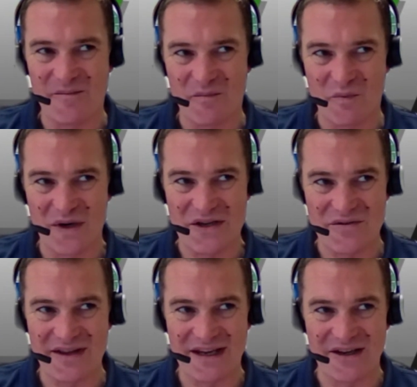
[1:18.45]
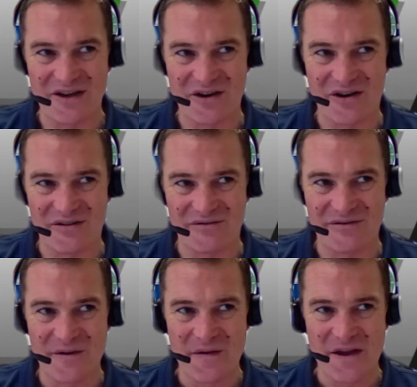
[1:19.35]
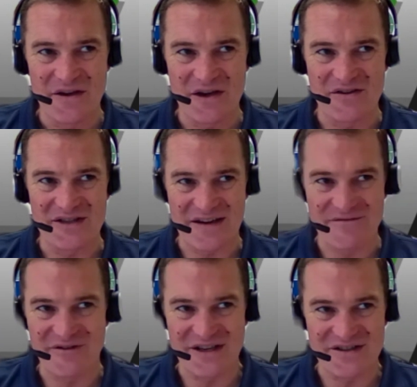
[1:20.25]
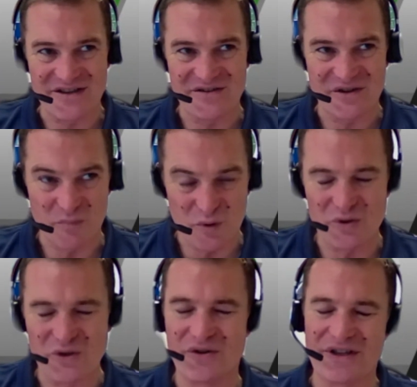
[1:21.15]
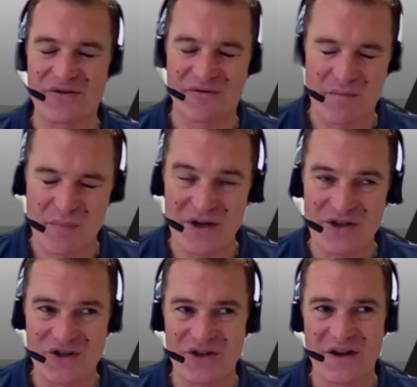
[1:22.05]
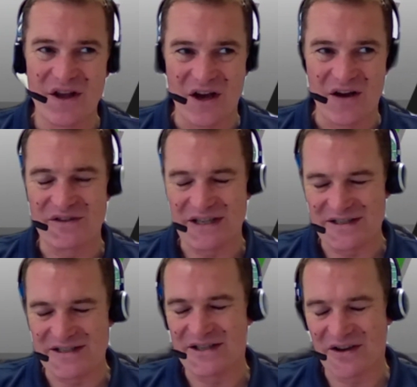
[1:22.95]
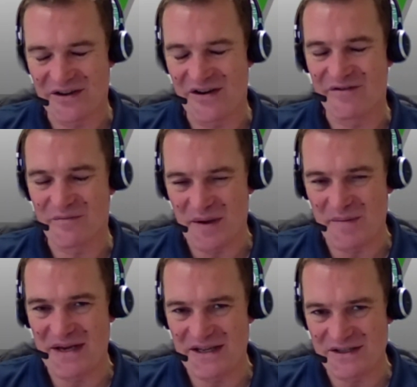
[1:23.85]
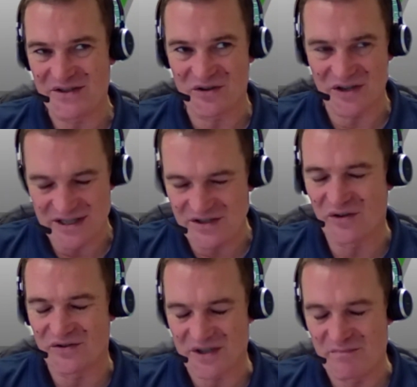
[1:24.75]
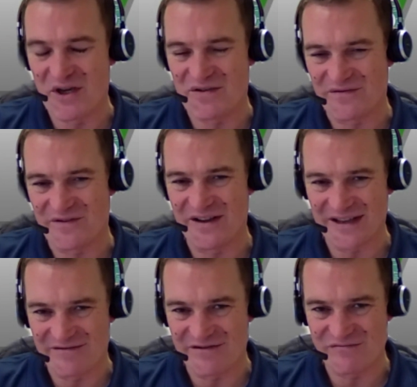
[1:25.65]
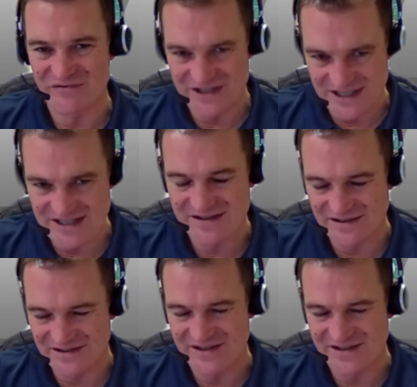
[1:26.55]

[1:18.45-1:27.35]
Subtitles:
When you think of, say, for instance, a ball joint or a bush, obviously as it's going over a bump, it's got to move, and there is resistance